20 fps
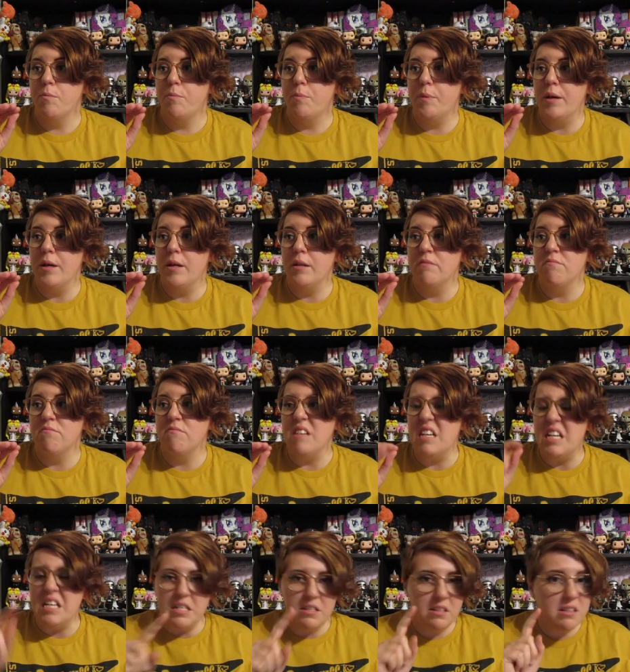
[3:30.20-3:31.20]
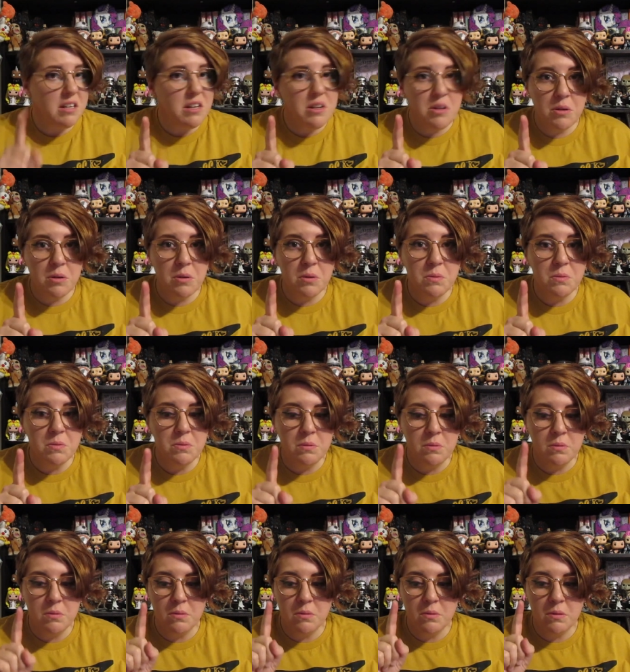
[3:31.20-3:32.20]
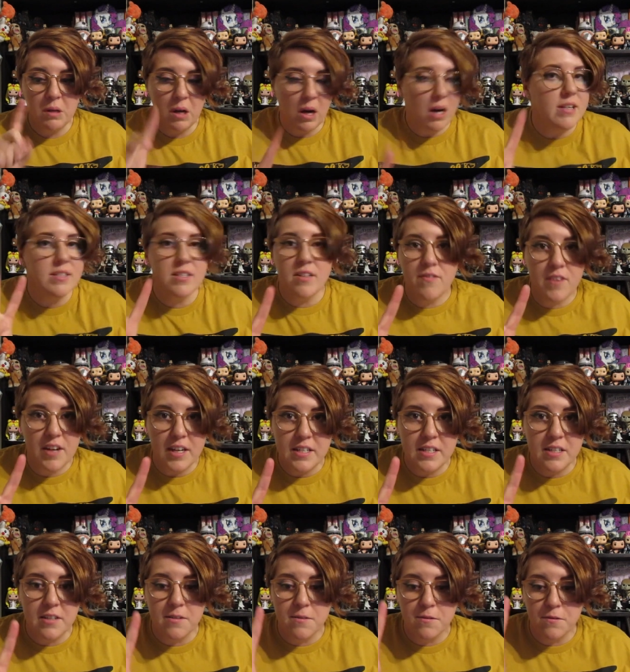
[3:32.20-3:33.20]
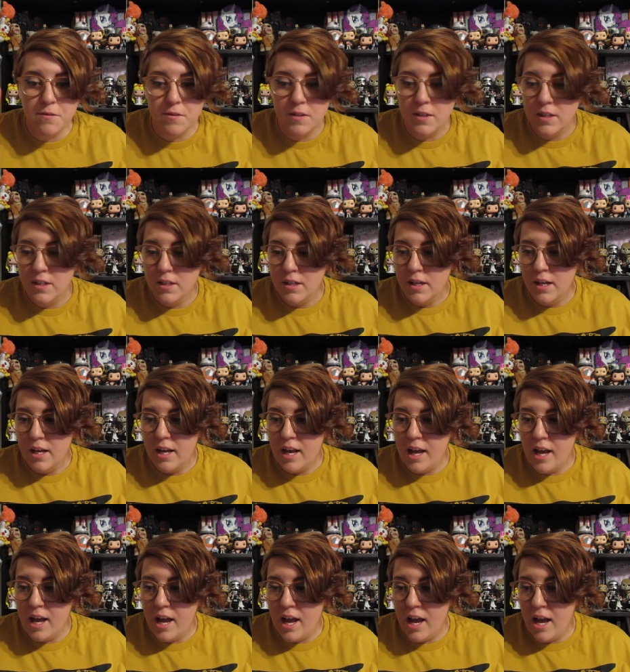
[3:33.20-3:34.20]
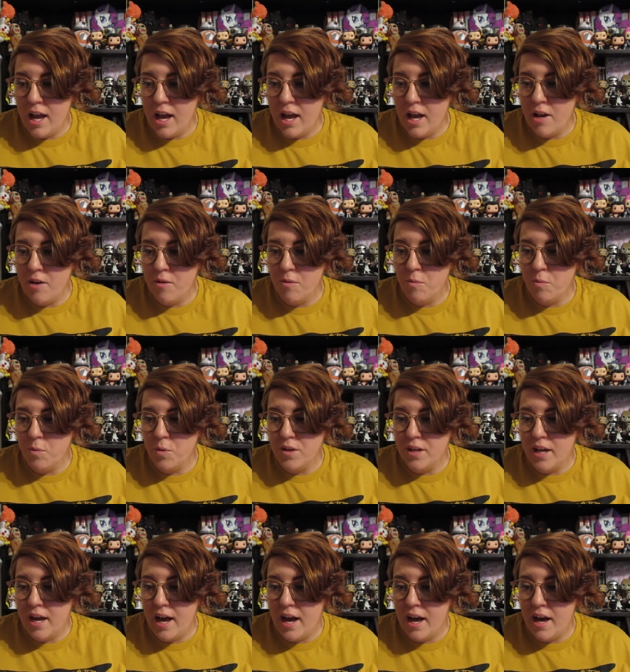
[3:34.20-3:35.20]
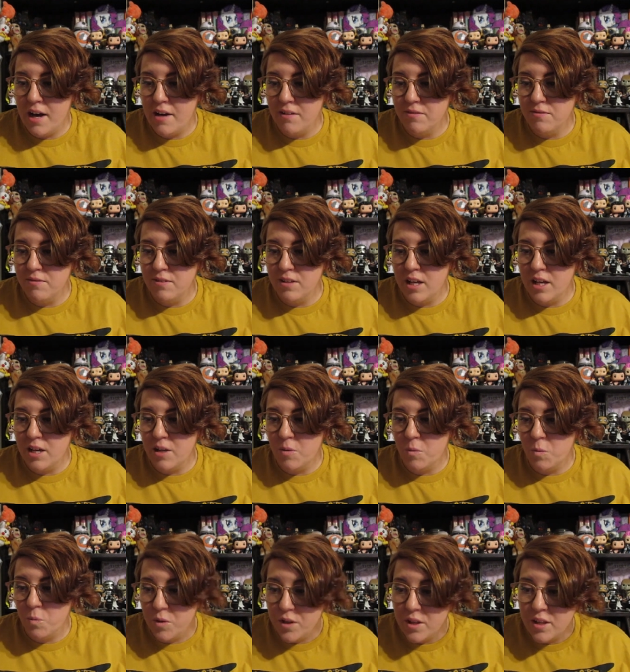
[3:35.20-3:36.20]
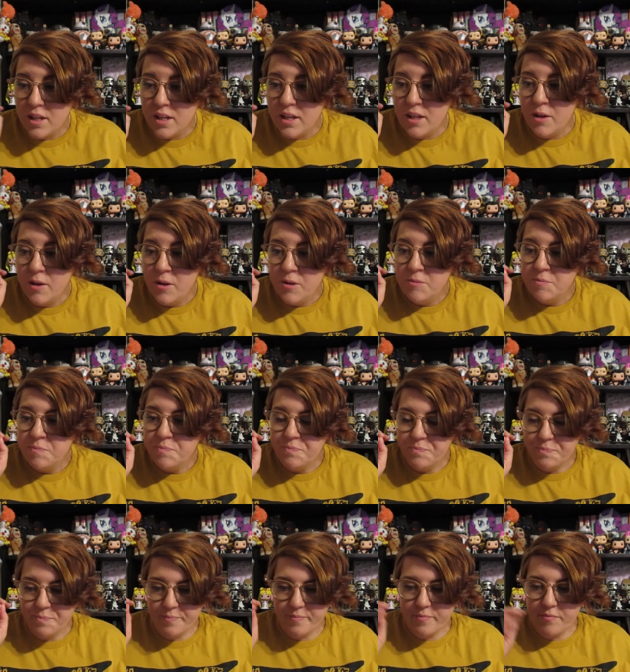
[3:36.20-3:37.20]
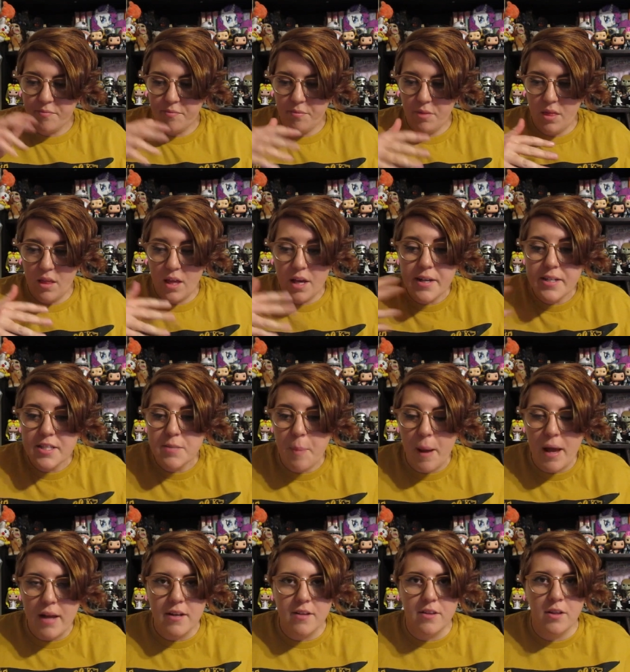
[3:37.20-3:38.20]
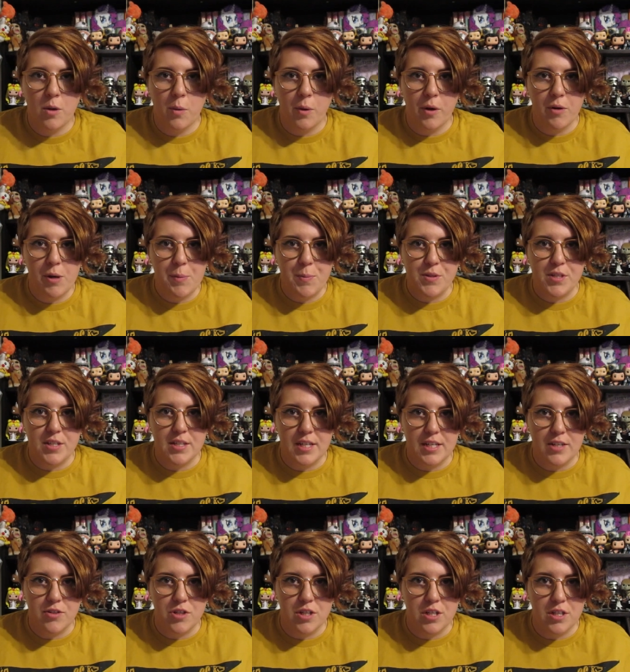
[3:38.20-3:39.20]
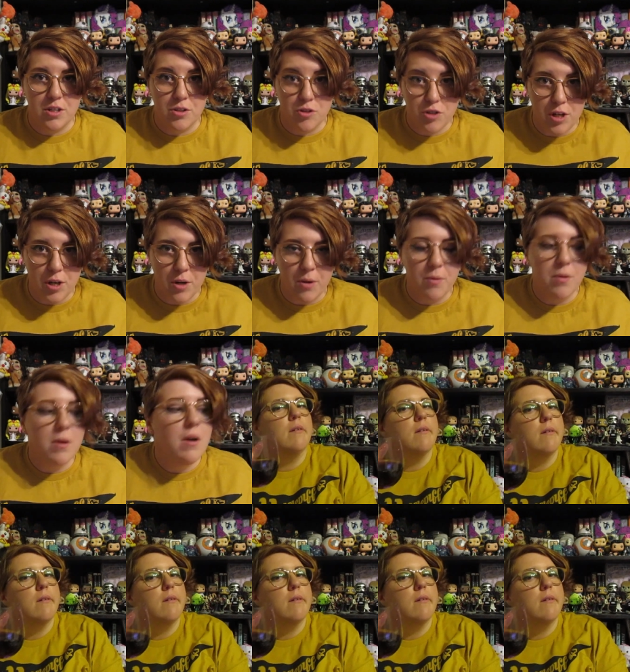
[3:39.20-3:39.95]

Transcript: been easy to do, cost effective, and would have like really expanded the queer representation in the show.